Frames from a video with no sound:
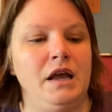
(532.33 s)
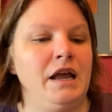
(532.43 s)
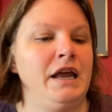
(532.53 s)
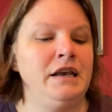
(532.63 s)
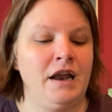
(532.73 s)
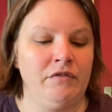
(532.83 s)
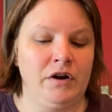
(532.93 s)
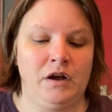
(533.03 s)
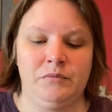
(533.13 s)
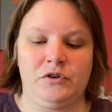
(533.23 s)
It never
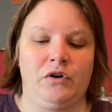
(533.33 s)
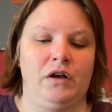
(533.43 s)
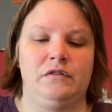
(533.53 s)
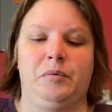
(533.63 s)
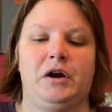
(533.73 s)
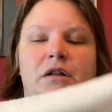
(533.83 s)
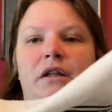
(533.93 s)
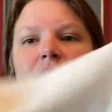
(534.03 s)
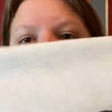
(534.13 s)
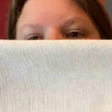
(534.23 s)
comes across
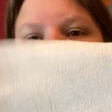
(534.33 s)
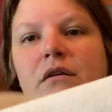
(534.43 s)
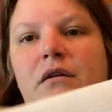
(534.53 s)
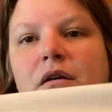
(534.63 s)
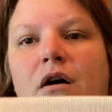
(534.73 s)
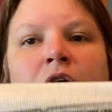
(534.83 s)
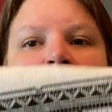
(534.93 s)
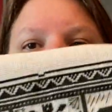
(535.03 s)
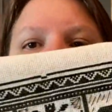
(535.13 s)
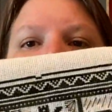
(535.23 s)
sparkly on
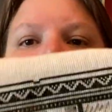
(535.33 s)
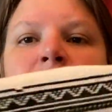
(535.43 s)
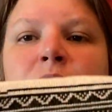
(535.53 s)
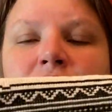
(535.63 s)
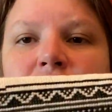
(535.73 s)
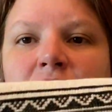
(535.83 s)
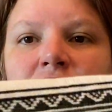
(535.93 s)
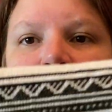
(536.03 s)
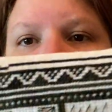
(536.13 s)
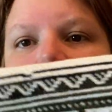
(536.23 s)
the fabric when you're
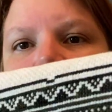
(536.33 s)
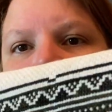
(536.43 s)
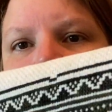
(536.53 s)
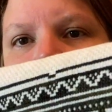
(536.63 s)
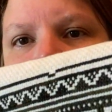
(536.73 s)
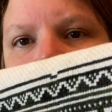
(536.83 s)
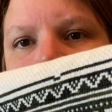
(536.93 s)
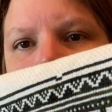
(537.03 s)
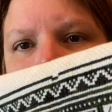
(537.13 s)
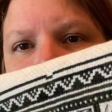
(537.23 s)
trying to show it in
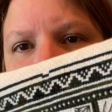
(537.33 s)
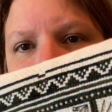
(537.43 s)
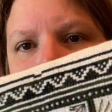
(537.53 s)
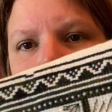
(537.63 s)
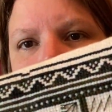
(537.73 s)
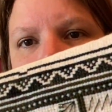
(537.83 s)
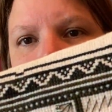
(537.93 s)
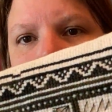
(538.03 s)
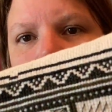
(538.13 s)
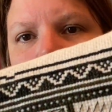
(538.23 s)
Flosstube.
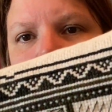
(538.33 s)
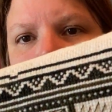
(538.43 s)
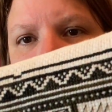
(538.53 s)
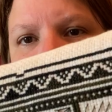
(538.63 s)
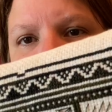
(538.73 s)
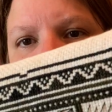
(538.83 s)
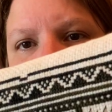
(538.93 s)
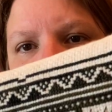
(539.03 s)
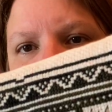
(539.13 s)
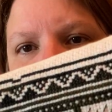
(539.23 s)
Oh, a little bit
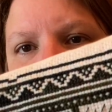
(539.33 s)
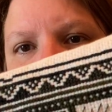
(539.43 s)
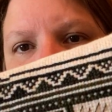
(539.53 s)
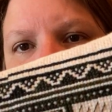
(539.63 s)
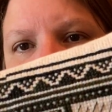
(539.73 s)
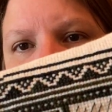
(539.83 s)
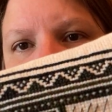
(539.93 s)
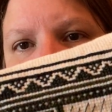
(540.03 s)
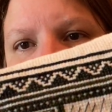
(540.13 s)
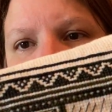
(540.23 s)
there, the lightning bolt sparkled a
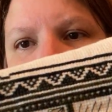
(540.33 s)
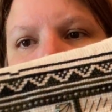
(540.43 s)
little bit,